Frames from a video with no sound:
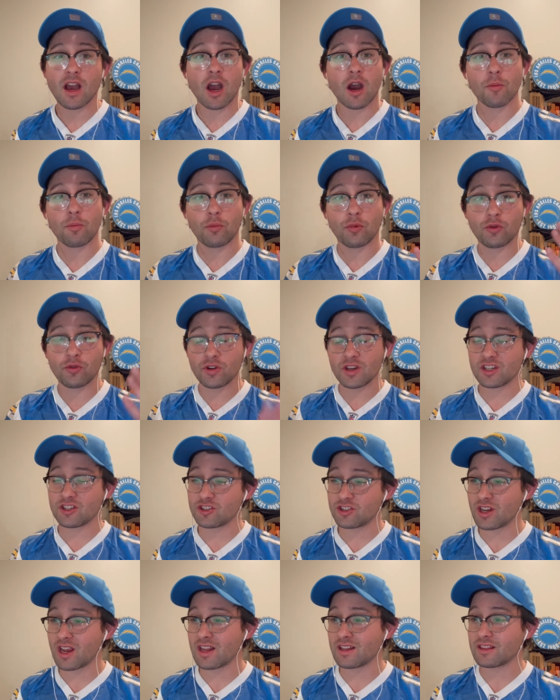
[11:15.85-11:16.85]

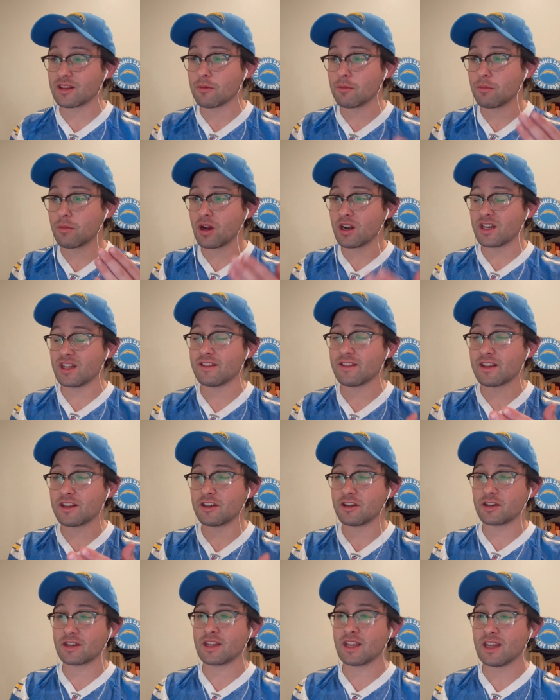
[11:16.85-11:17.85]
appreciate the money that
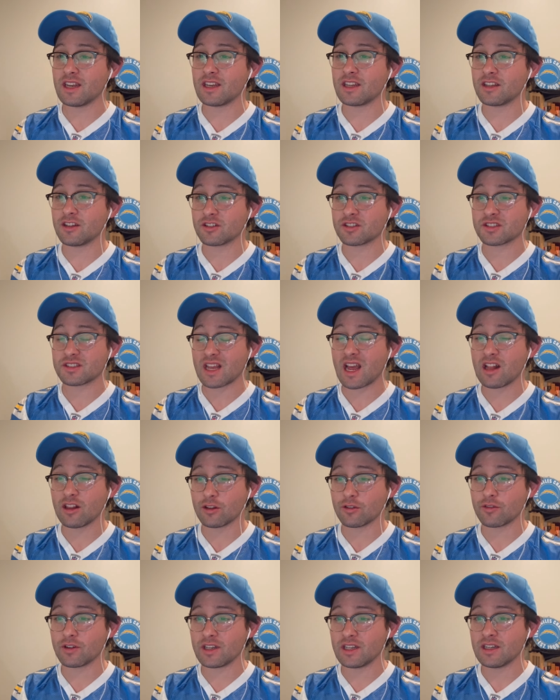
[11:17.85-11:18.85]
you're getting, your
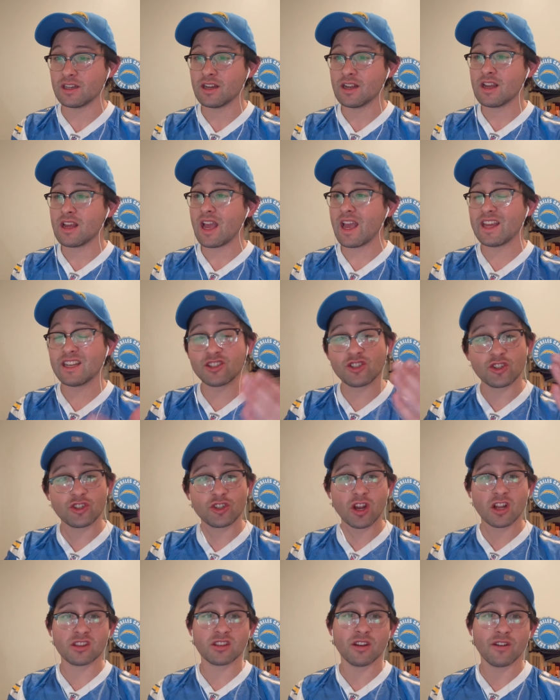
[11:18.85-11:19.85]
salary, and
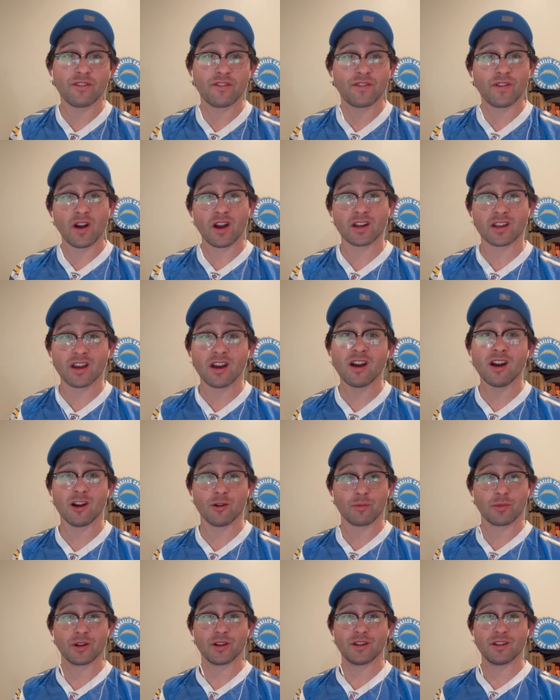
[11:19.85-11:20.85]
shut the fuck
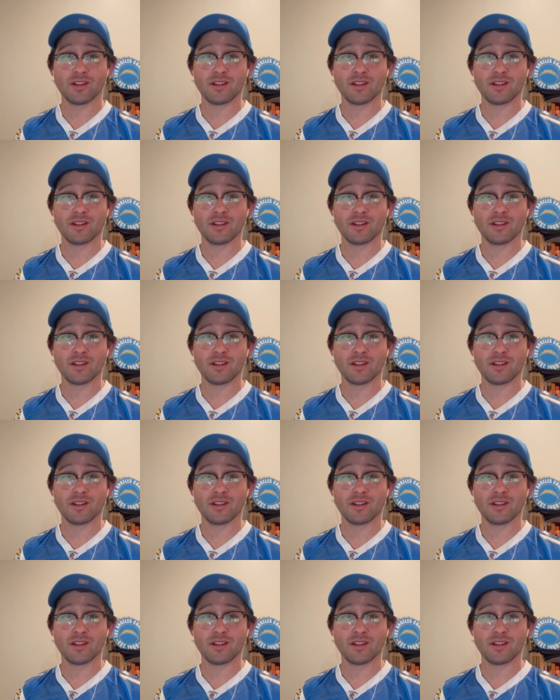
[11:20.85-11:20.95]
up.